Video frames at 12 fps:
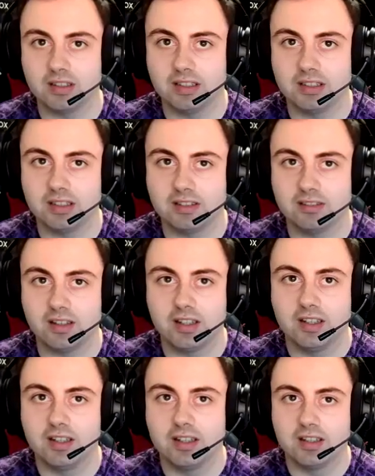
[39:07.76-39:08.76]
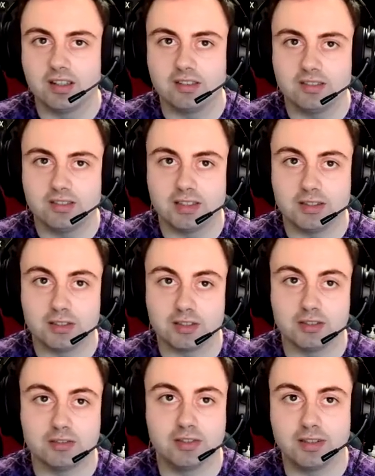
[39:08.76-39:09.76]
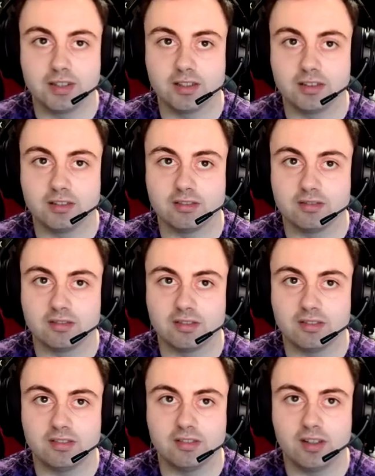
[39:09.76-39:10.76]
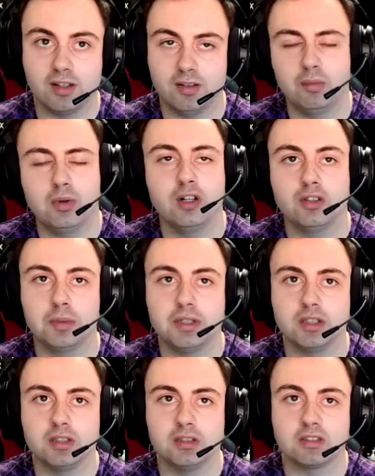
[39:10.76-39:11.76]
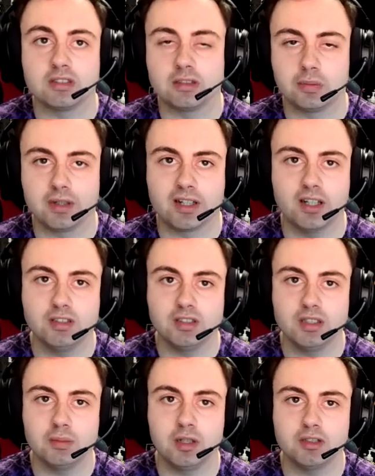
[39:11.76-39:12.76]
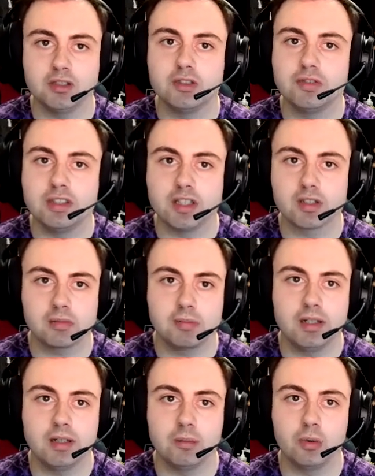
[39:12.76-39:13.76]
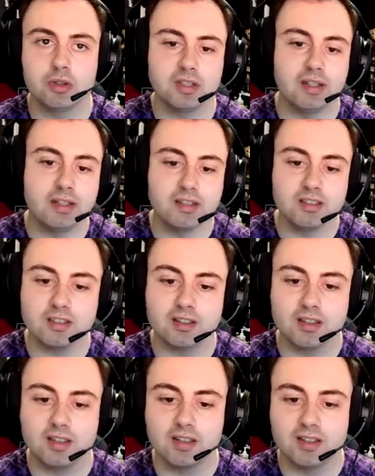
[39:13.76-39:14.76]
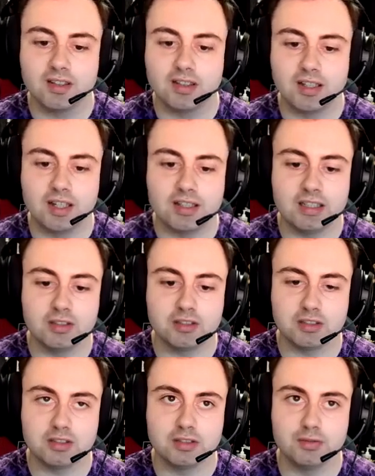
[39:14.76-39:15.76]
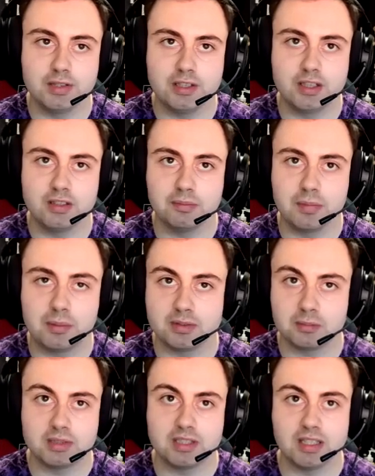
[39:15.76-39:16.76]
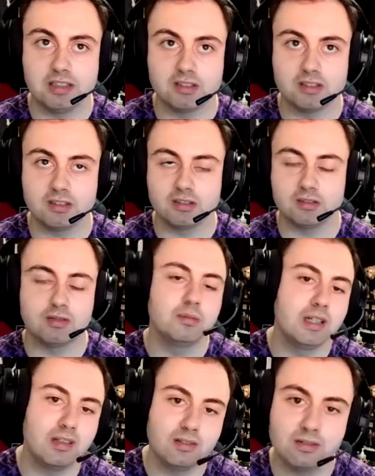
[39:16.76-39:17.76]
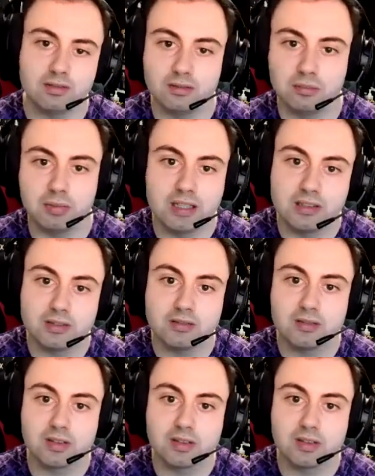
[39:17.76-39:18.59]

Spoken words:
and then you just do a video. What I normally do is when I go to them, I'll do a video explaining what it is, and then I'll just do a video, maybe some scenes from that place.